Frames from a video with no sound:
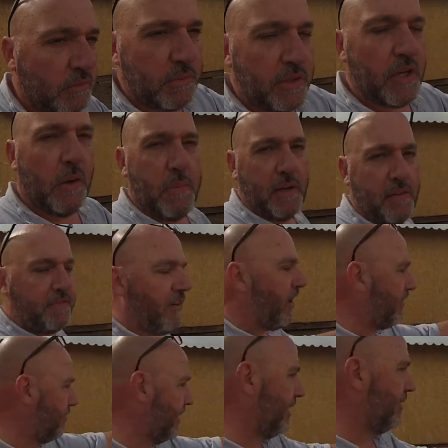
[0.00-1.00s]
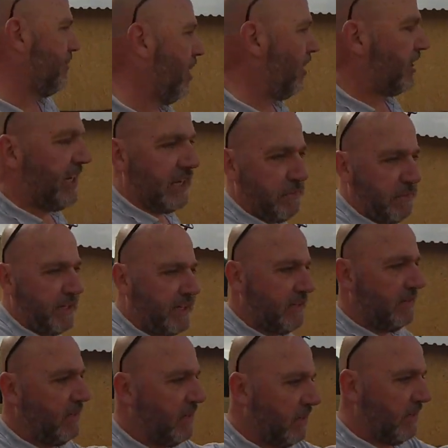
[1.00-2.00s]
we've got a big 5-metre marquee we
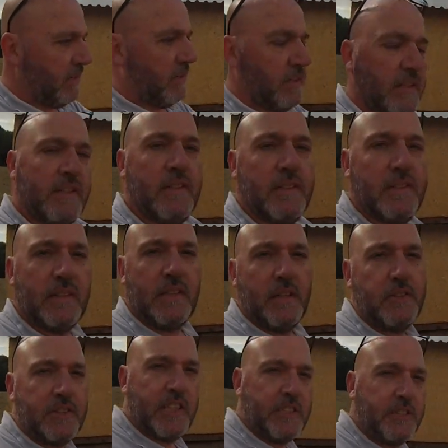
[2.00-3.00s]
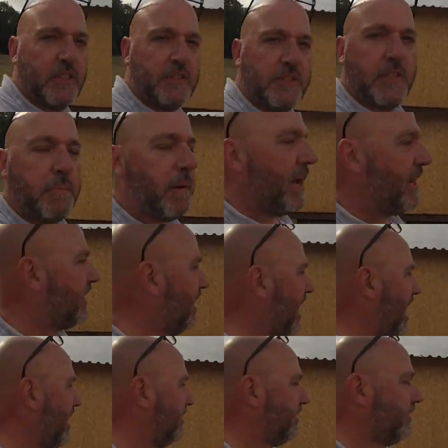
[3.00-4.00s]
can, you know, stitch onto the back of
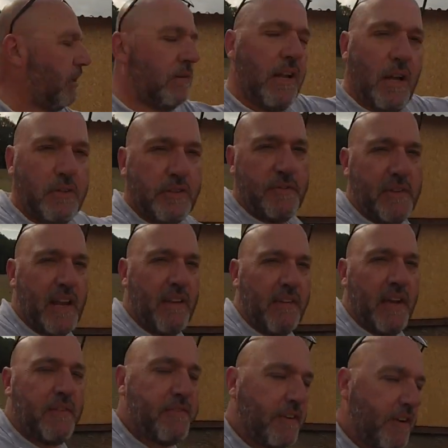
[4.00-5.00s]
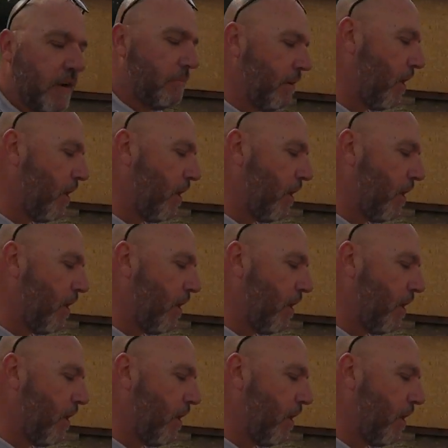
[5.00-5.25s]
that. So loads of area for our